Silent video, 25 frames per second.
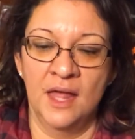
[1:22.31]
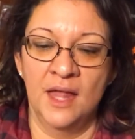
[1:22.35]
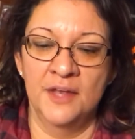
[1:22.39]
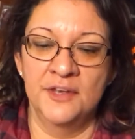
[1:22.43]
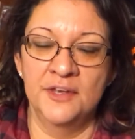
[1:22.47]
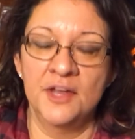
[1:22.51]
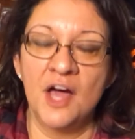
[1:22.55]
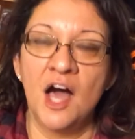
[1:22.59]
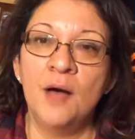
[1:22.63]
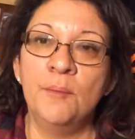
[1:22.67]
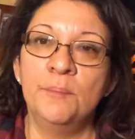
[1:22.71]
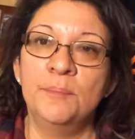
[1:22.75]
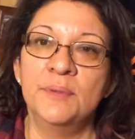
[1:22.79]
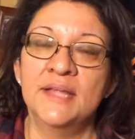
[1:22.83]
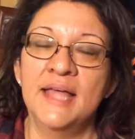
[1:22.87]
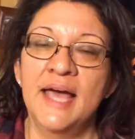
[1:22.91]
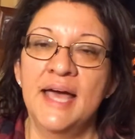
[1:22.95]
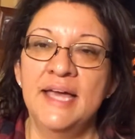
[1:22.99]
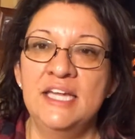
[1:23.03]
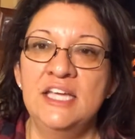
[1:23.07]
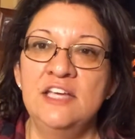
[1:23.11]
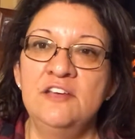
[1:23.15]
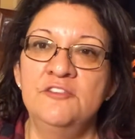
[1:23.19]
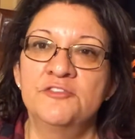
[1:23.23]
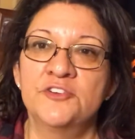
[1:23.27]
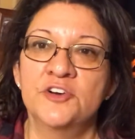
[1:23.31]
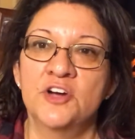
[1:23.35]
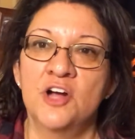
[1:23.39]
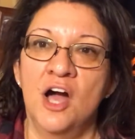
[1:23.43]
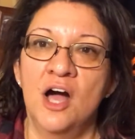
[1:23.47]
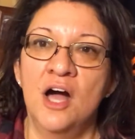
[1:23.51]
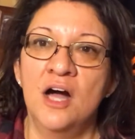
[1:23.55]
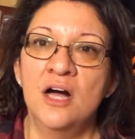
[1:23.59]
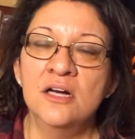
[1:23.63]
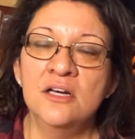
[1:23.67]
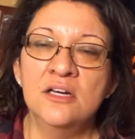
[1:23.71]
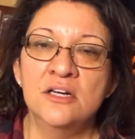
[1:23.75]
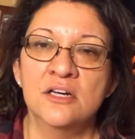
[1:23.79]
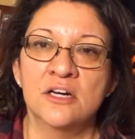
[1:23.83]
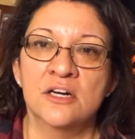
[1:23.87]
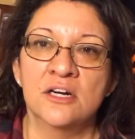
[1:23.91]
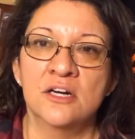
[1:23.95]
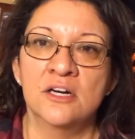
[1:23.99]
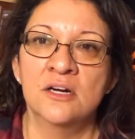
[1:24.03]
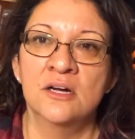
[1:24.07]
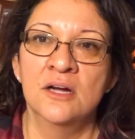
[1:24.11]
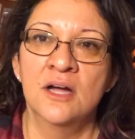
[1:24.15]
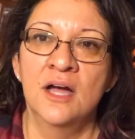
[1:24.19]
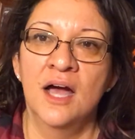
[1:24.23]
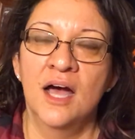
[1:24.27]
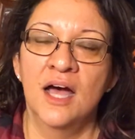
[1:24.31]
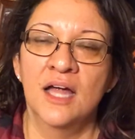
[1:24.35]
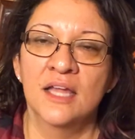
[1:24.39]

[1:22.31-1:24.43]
Not planning for hunger